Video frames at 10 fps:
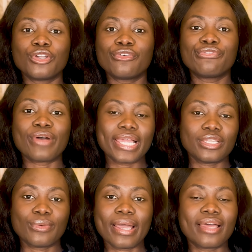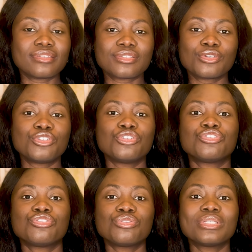your value. And so you
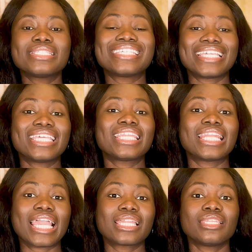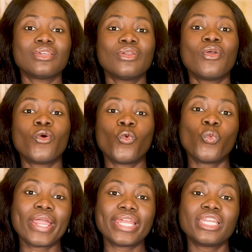shouldn't take it lightly
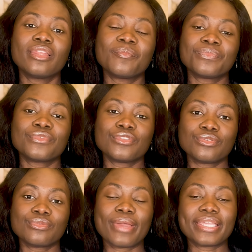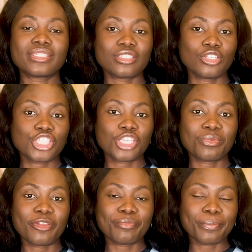when writing your
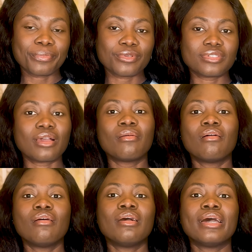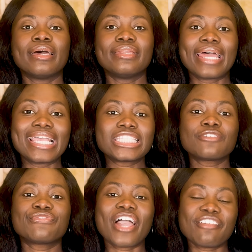statement of purpose. Now,
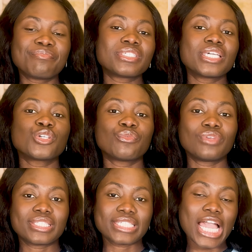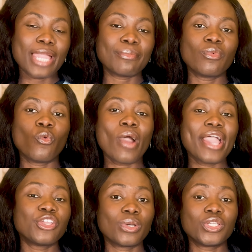95% of the time, why
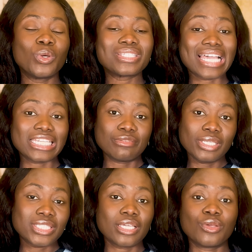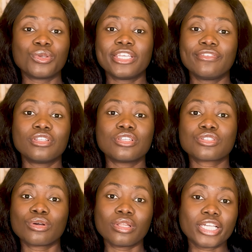you are not admitted or given a
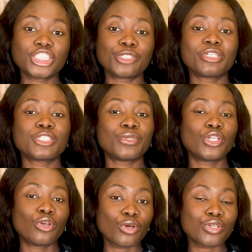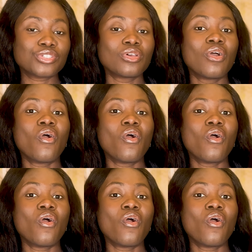scholarship is because